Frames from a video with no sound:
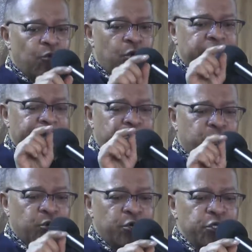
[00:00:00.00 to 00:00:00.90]
Won't I
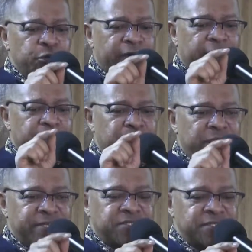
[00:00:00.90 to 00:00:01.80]
pour you out a
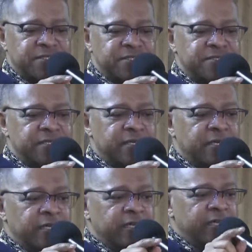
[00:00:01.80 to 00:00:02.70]
blessing
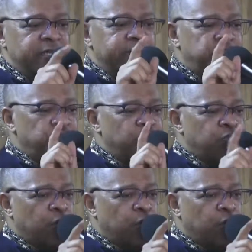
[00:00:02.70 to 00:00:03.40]
that you